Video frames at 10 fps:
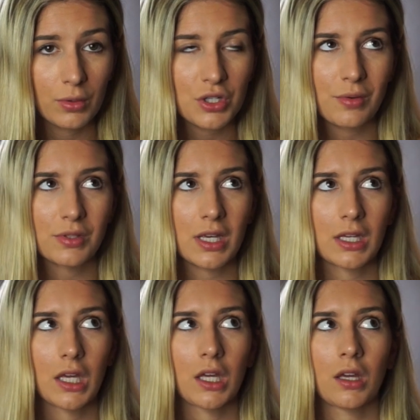which I was
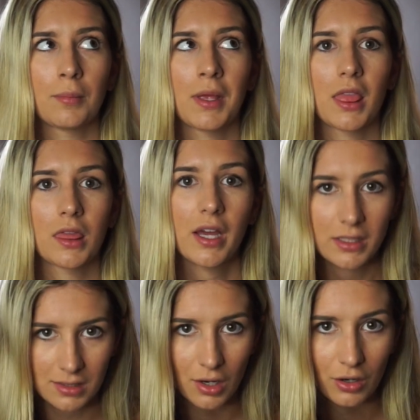like,
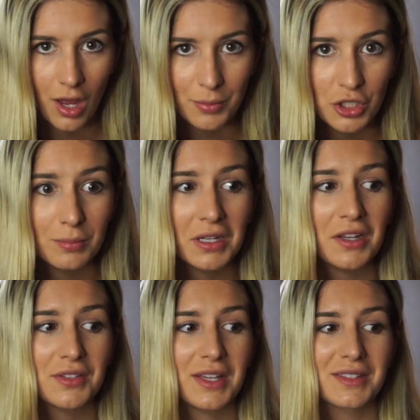that's not an option
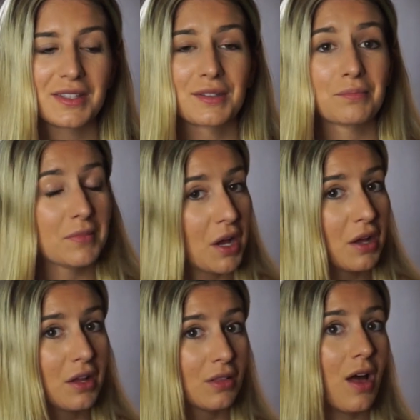because that's
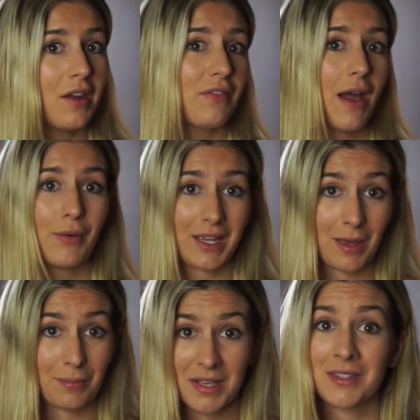a lot of how I
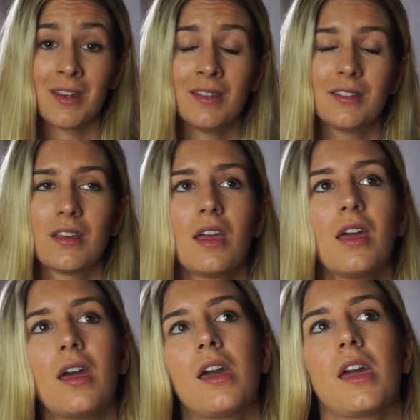get business.
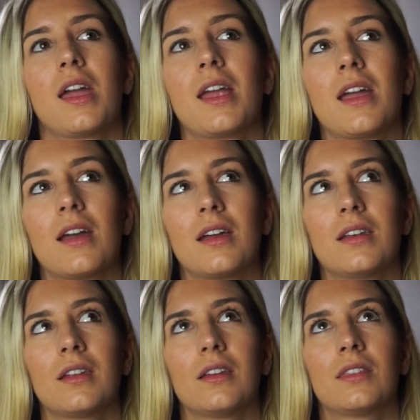
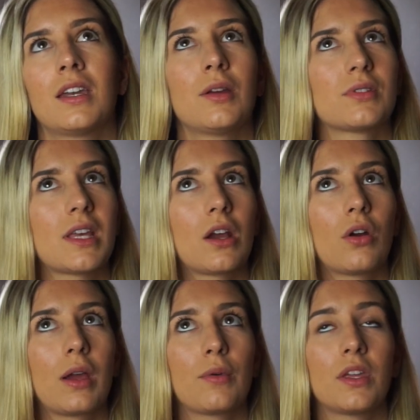And then he was like,
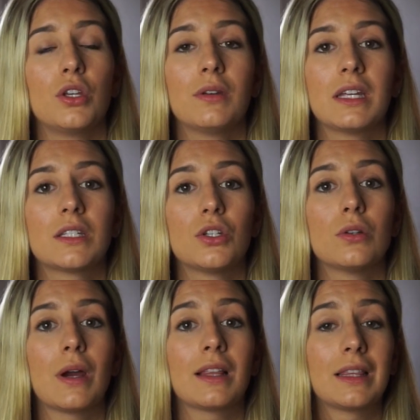okay, well then you need
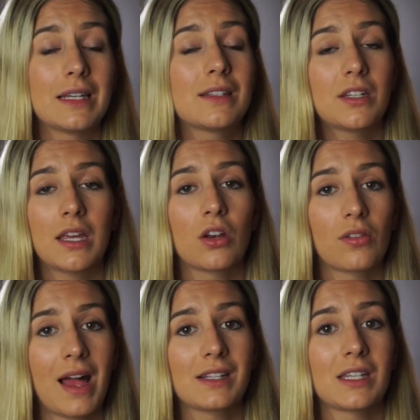to at least take
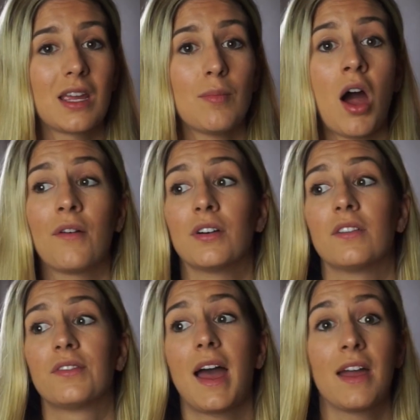your last name off
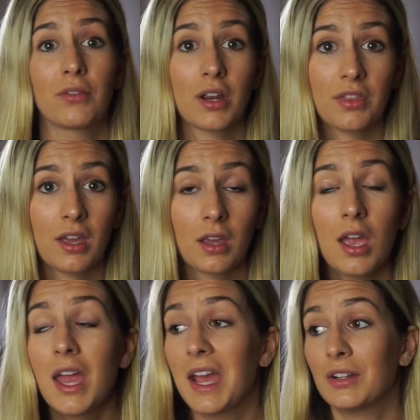of everything.
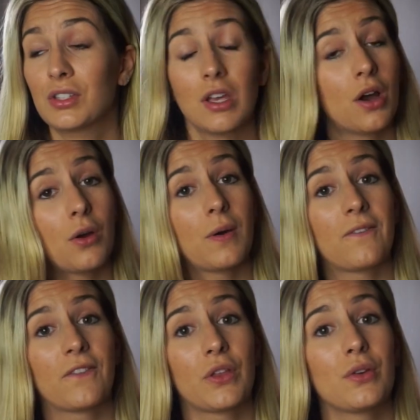And
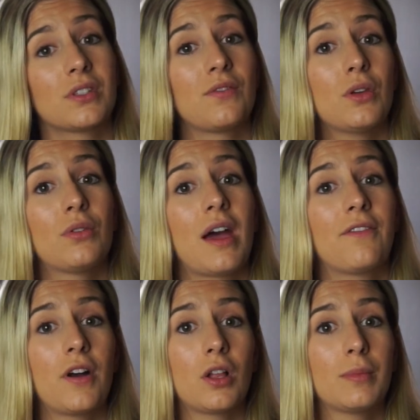so for those of you
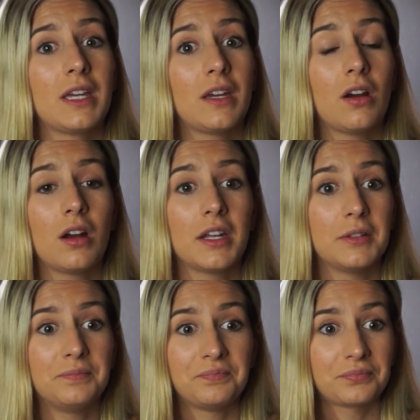that follow me
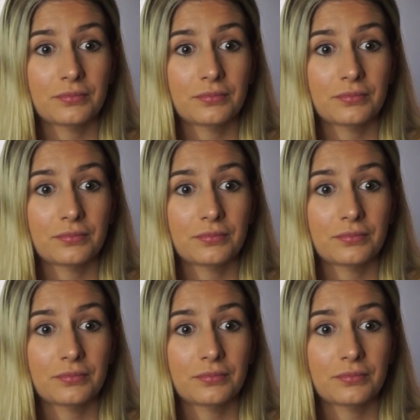on